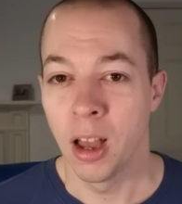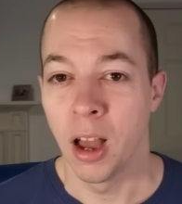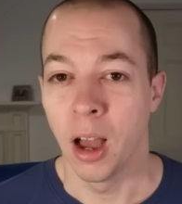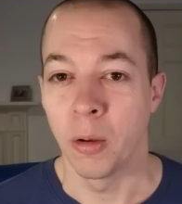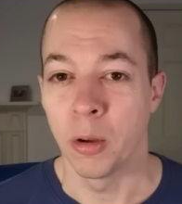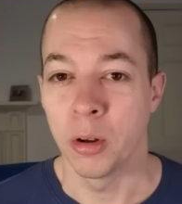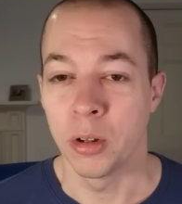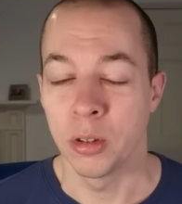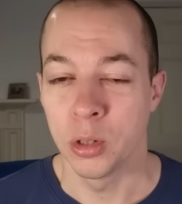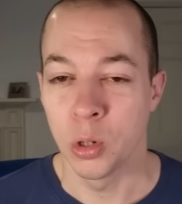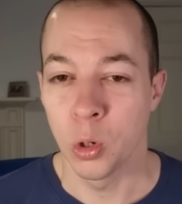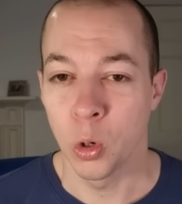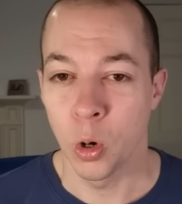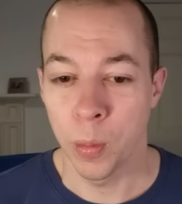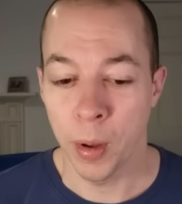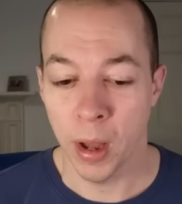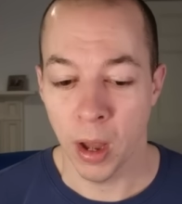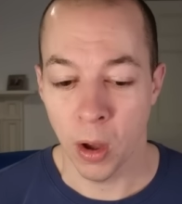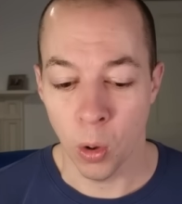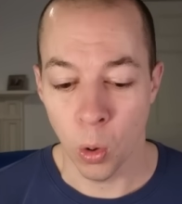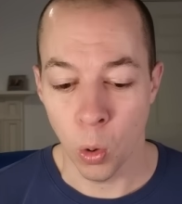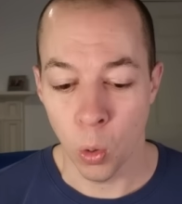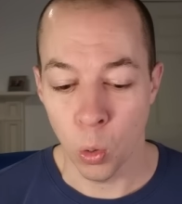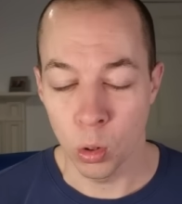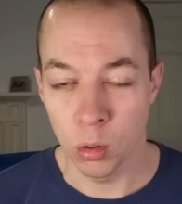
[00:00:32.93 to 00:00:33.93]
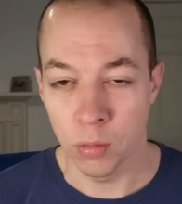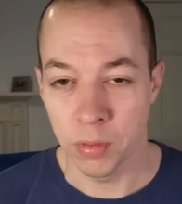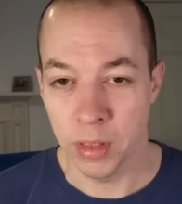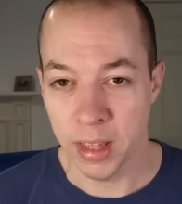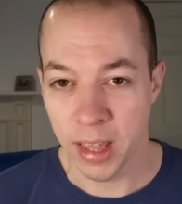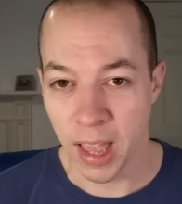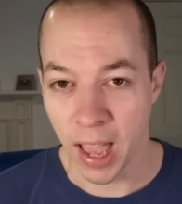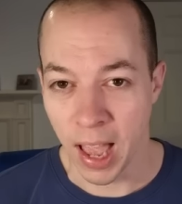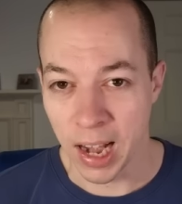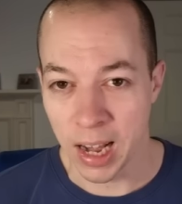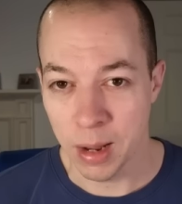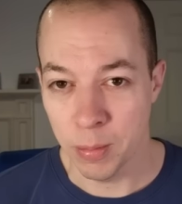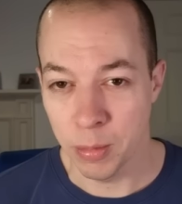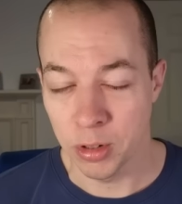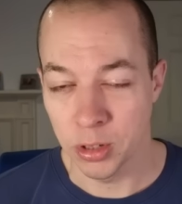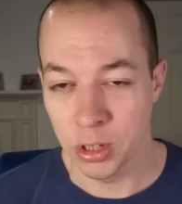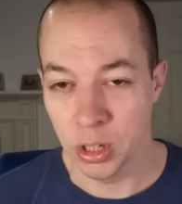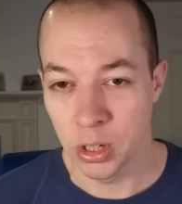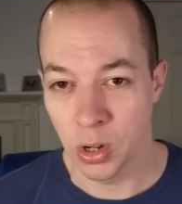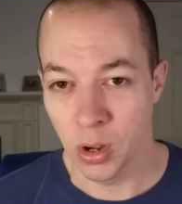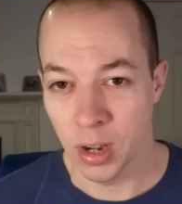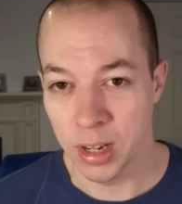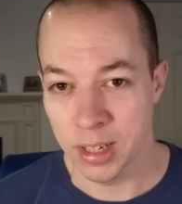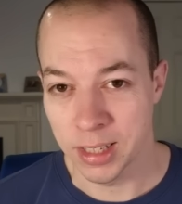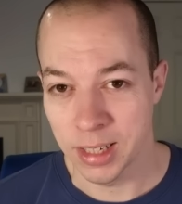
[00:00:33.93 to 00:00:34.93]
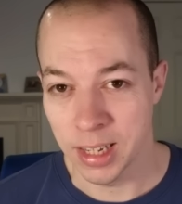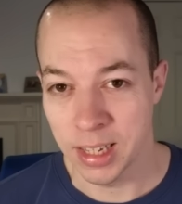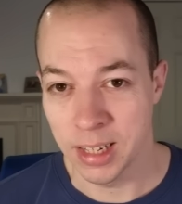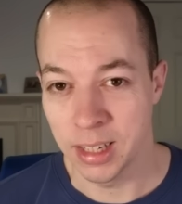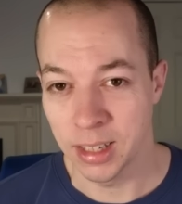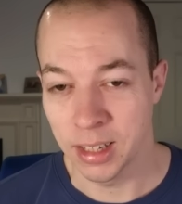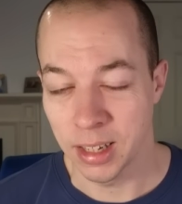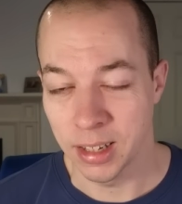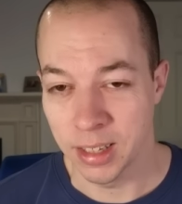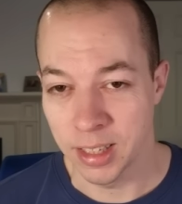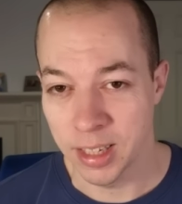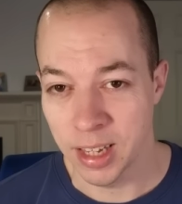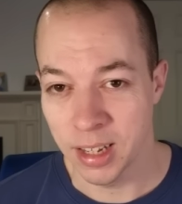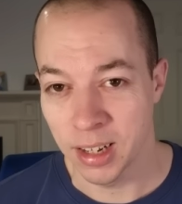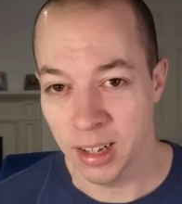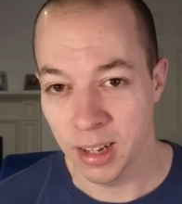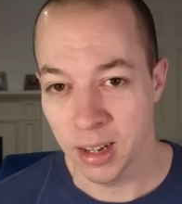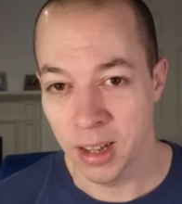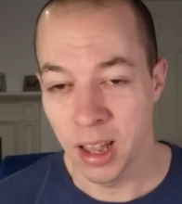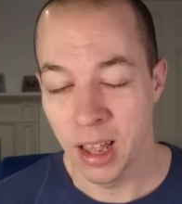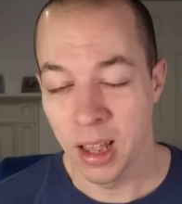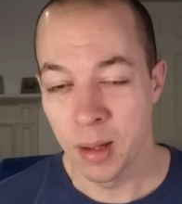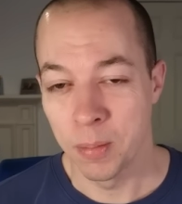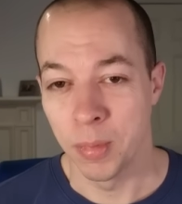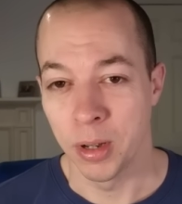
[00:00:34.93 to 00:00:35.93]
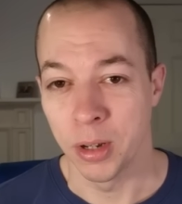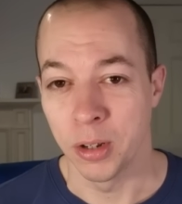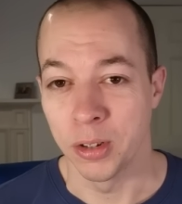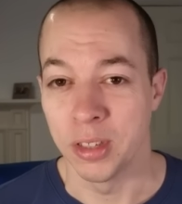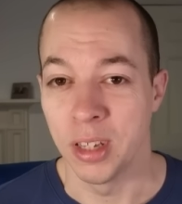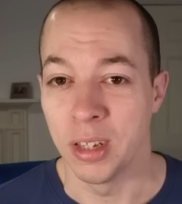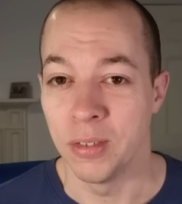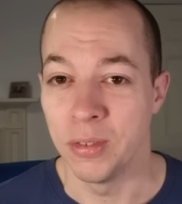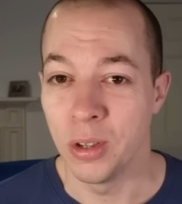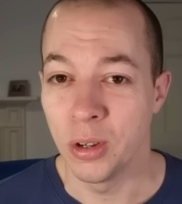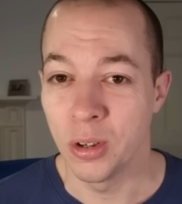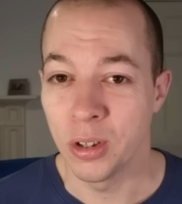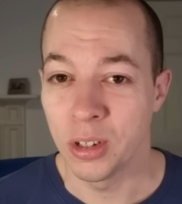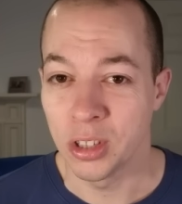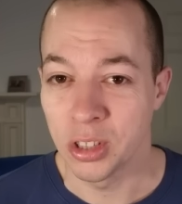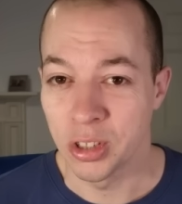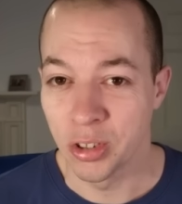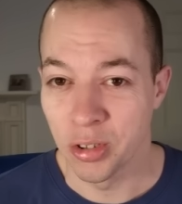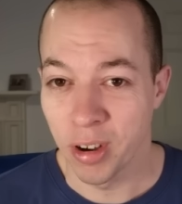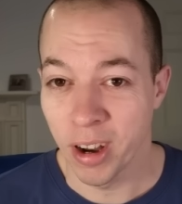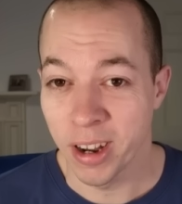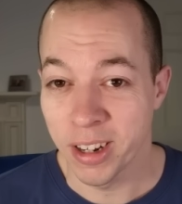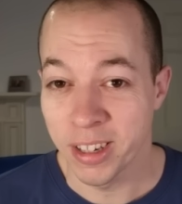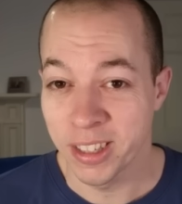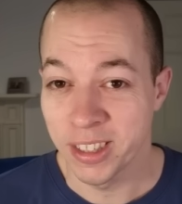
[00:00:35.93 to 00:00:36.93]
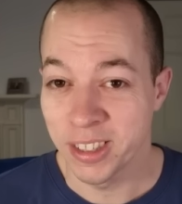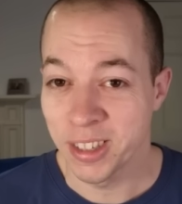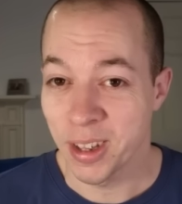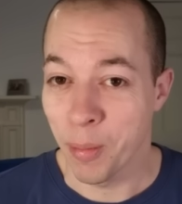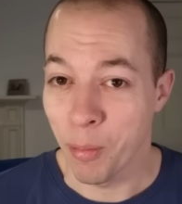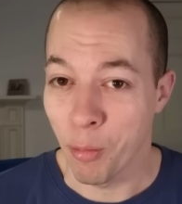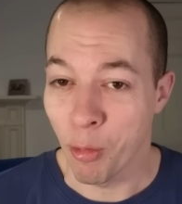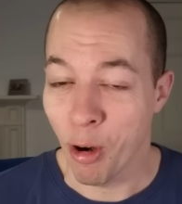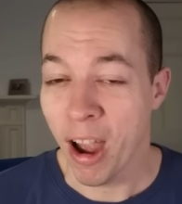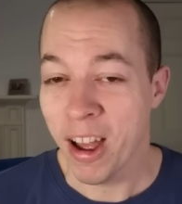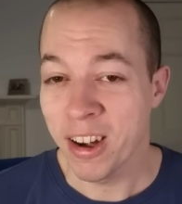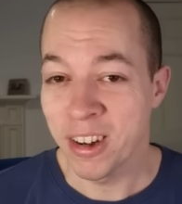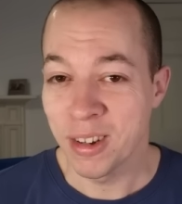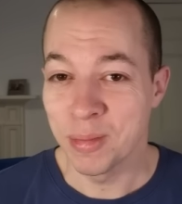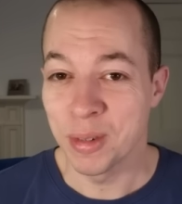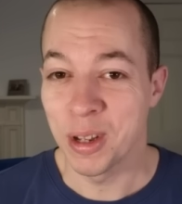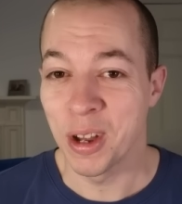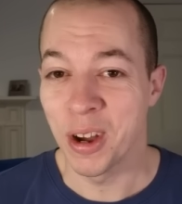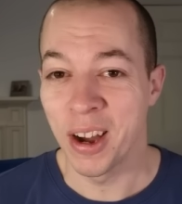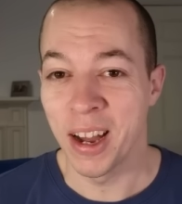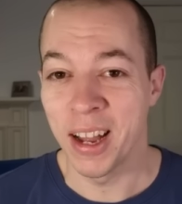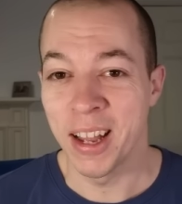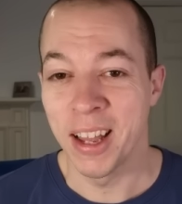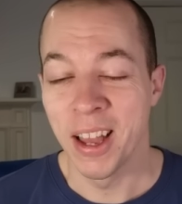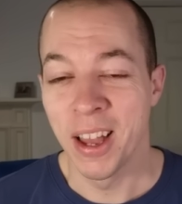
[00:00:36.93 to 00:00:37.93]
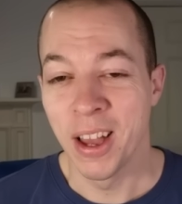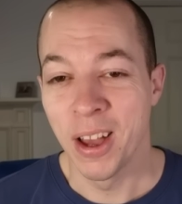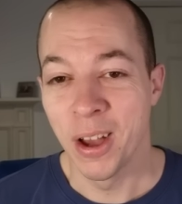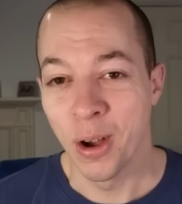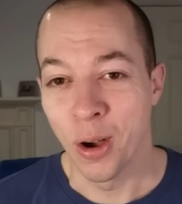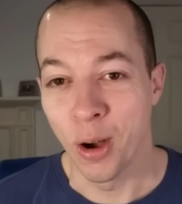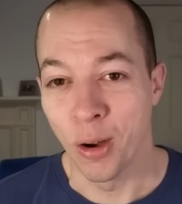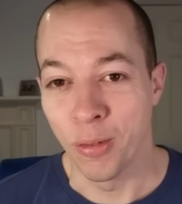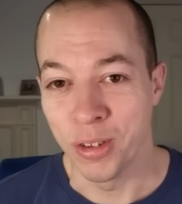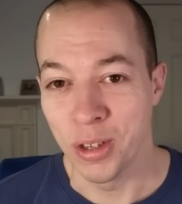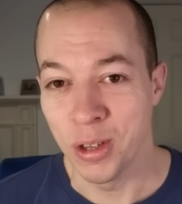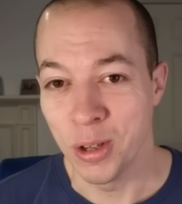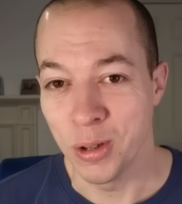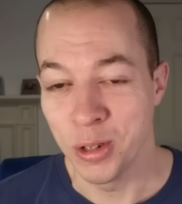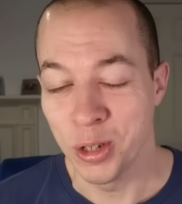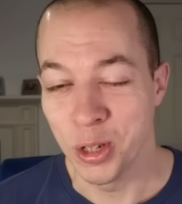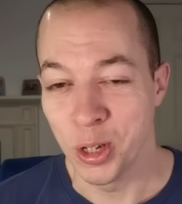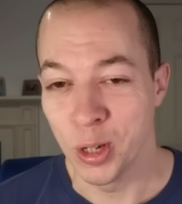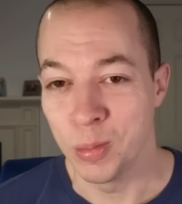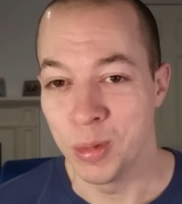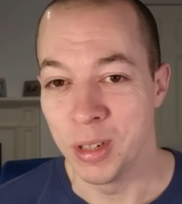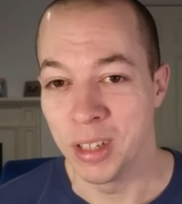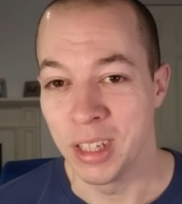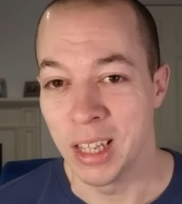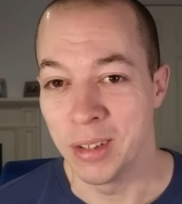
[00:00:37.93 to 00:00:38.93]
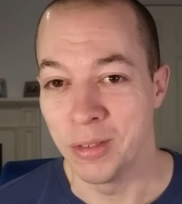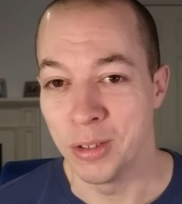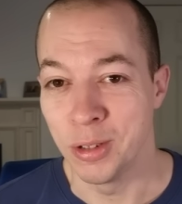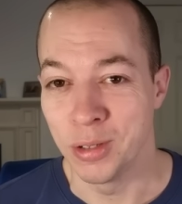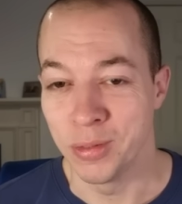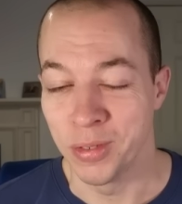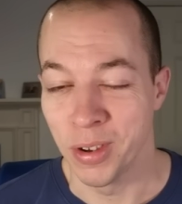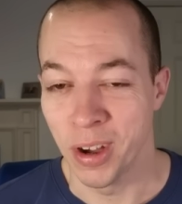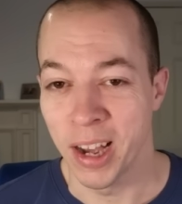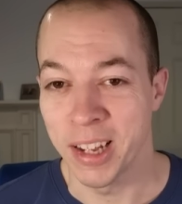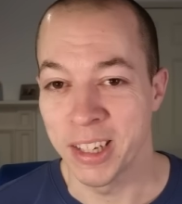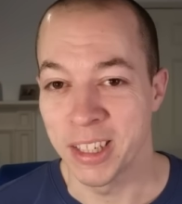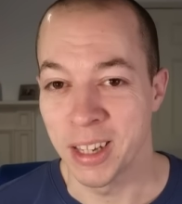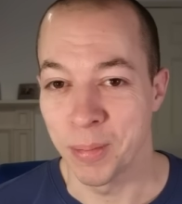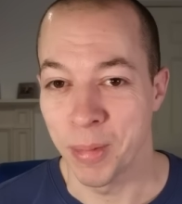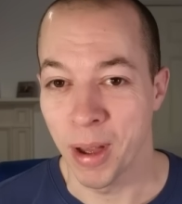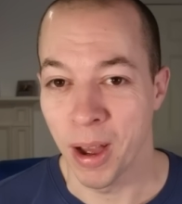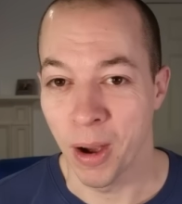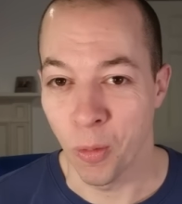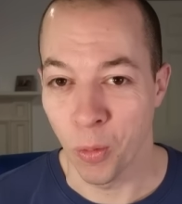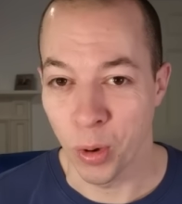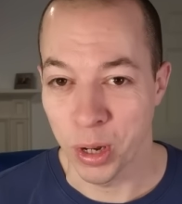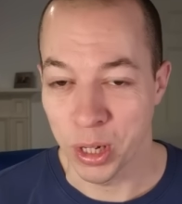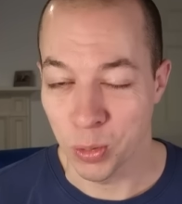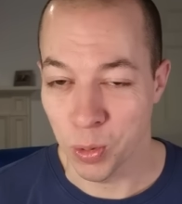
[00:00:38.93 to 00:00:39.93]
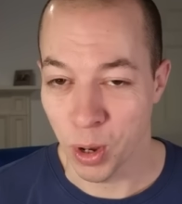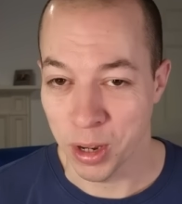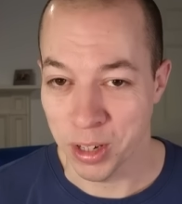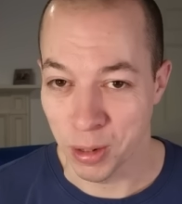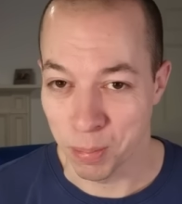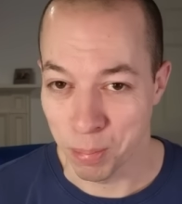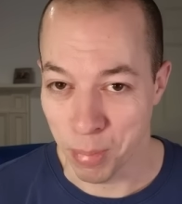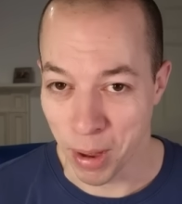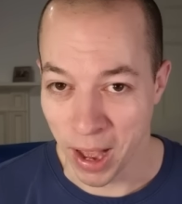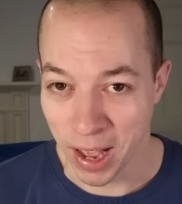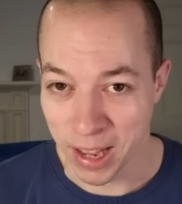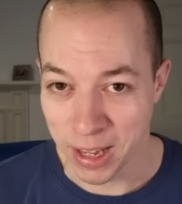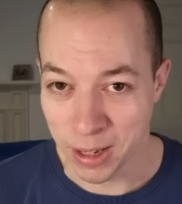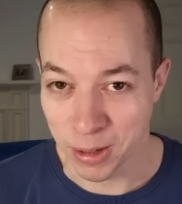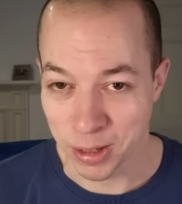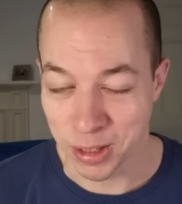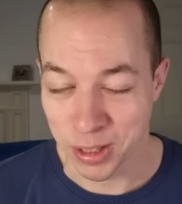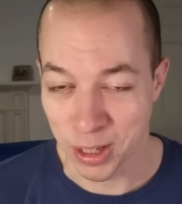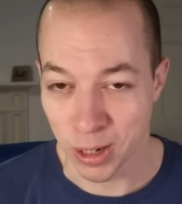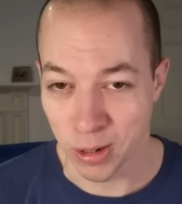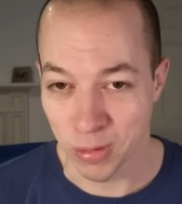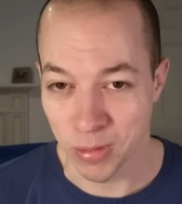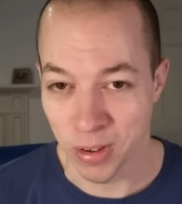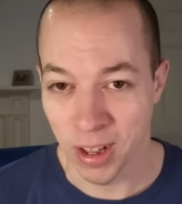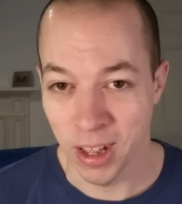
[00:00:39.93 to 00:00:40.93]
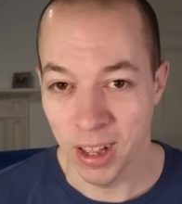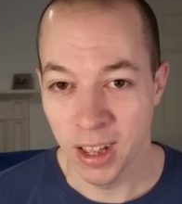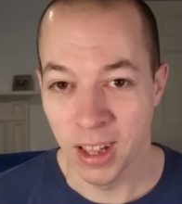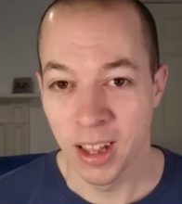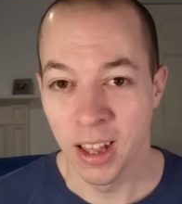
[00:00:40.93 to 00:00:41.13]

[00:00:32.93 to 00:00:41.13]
I'm going to talk about all of the elements you guys need to consider, because if you're going to trust some random guy off YouTube to give you advice about which way to pay yourself,